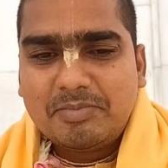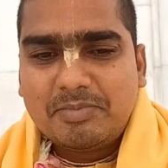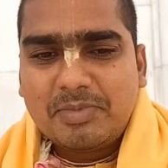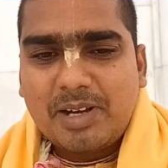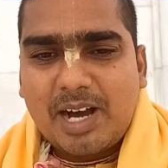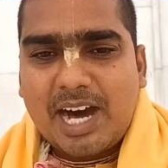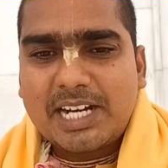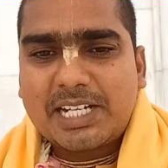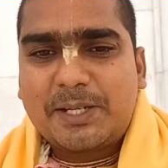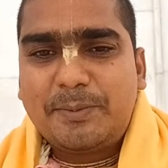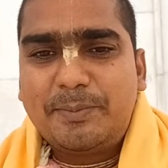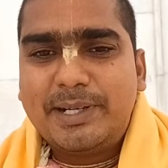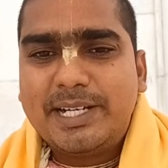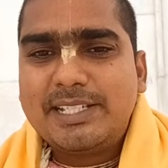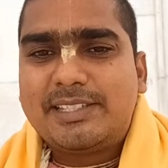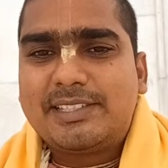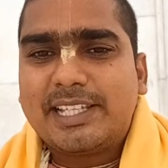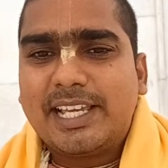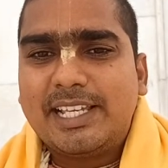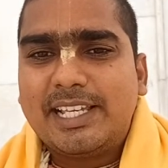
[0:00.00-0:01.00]

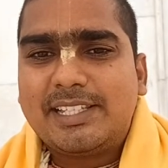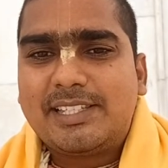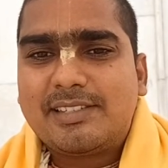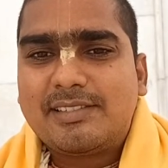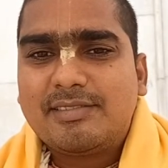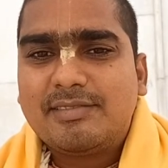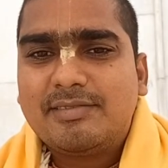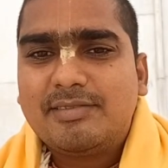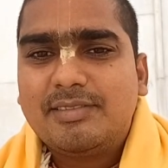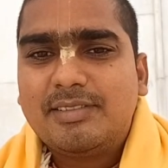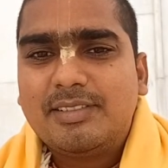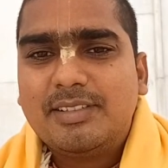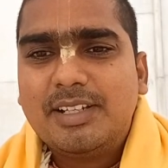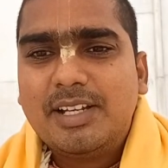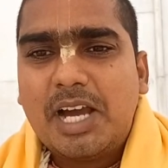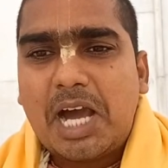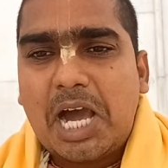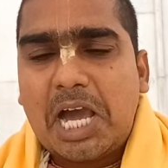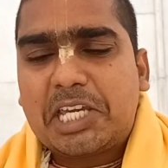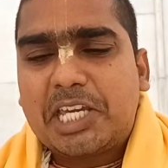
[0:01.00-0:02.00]
Archimedes says,
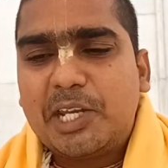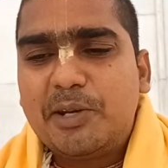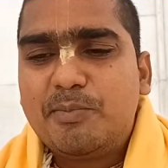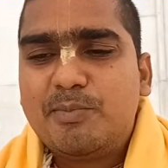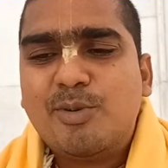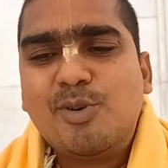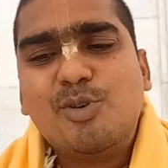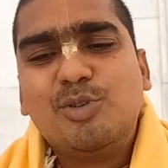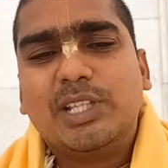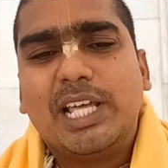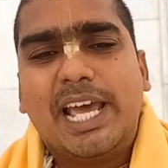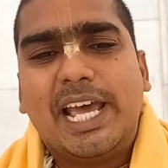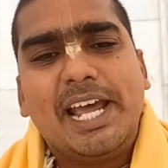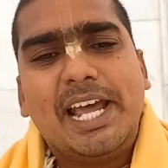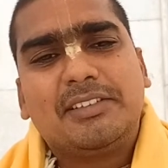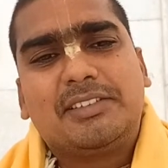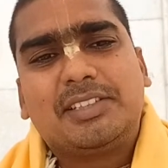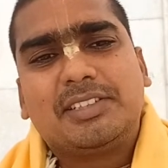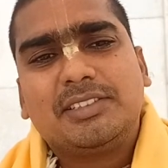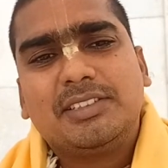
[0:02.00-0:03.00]
I can move the
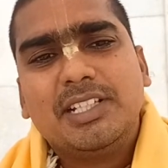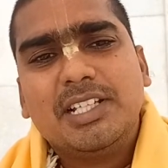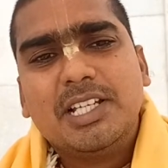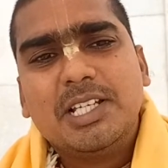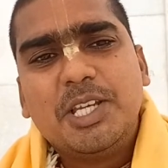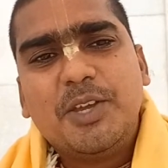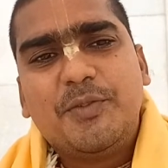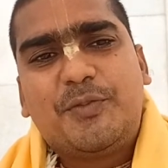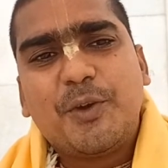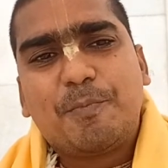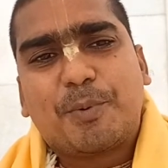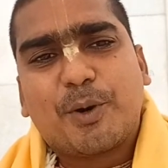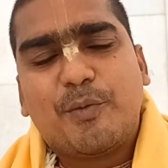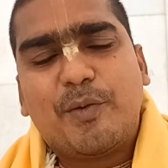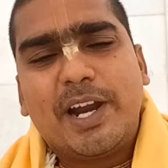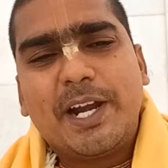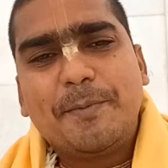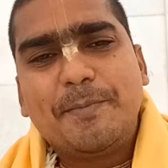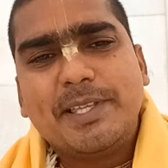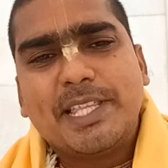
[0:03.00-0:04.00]
earth if you
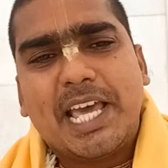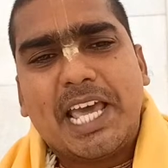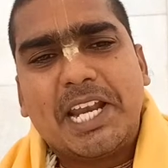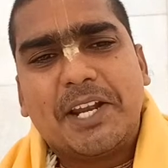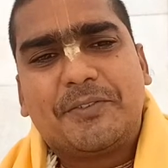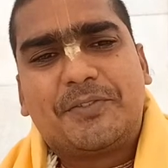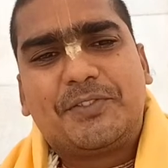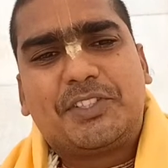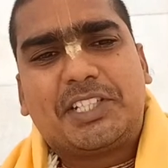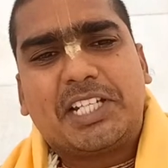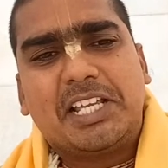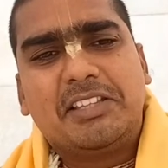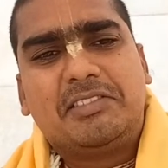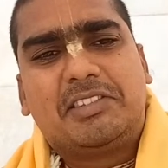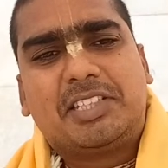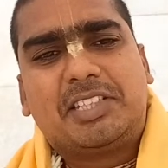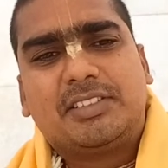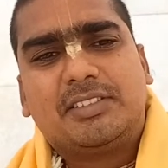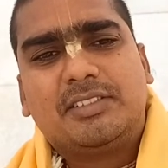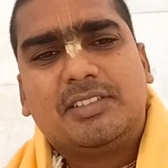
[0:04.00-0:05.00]
provide me the enough
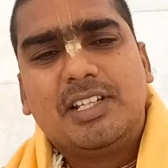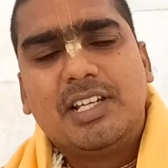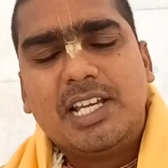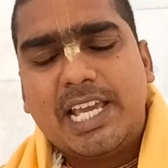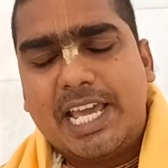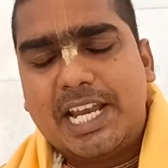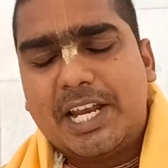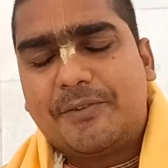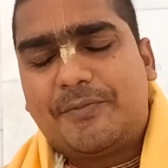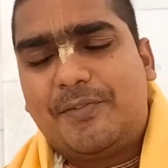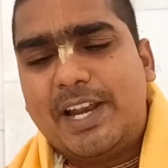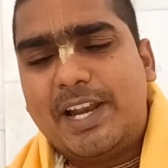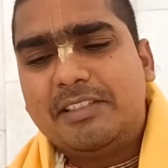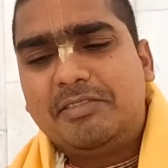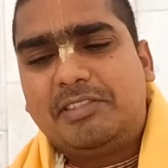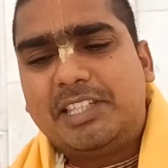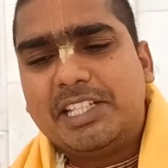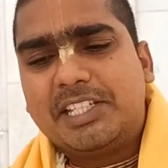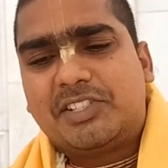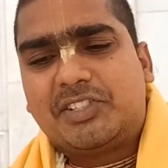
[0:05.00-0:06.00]
strength, enough
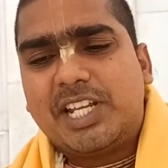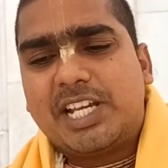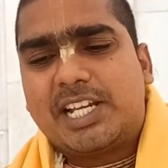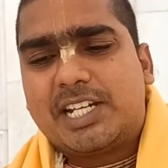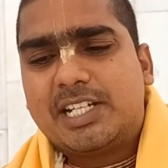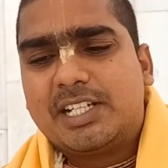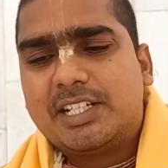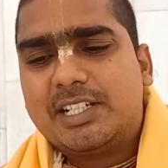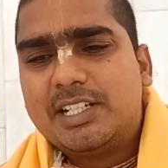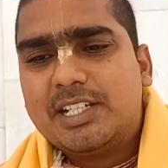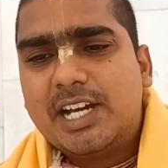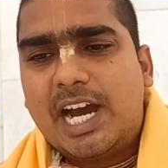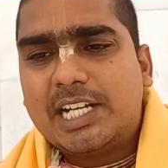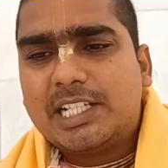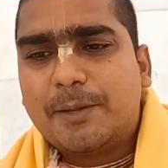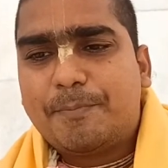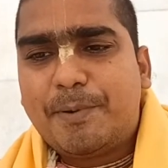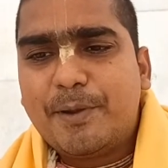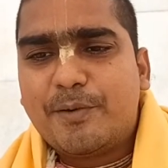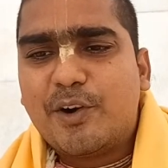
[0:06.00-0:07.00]
lengthy stick and
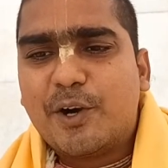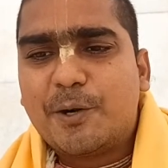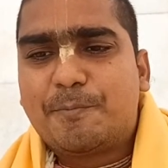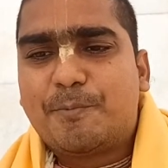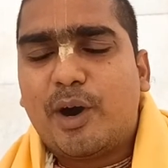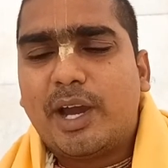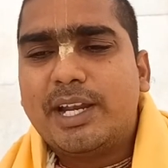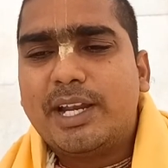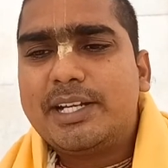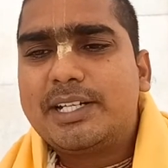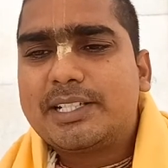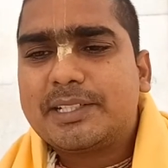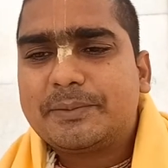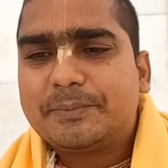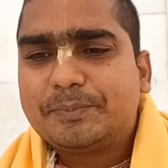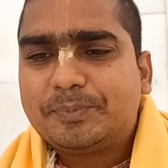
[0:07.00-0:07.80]
the pivot point.